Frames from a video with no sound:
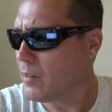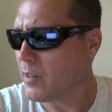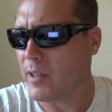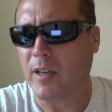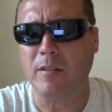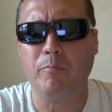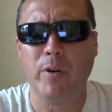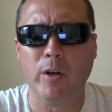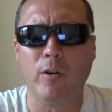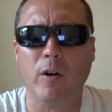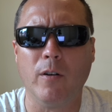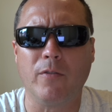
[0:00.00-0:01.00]
I think it's
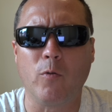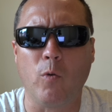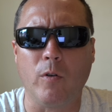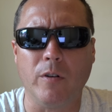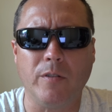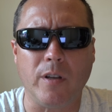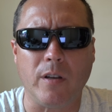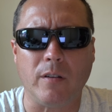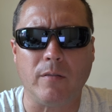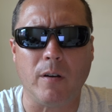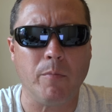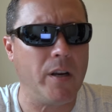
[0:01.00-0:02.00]
Bureau of
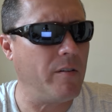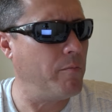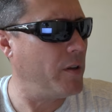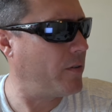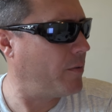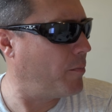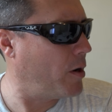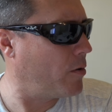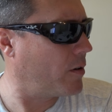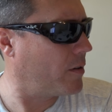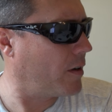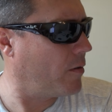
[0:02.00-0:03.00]
Quarantine. I may have
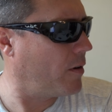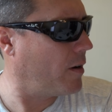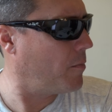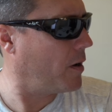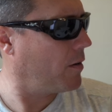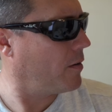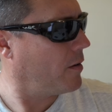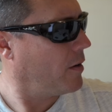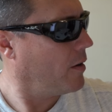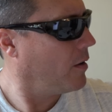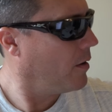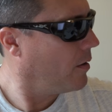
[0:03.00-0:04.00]
misspoke because I don't have my
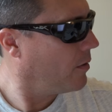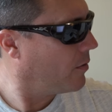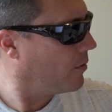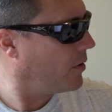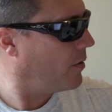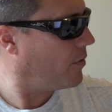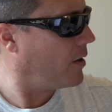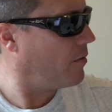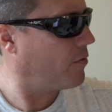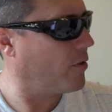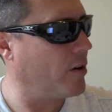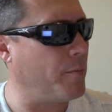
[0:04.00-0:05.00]
certificate
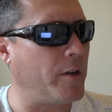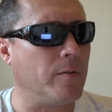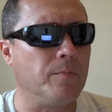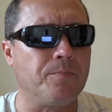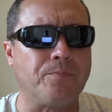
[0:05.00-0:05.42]
in front of me.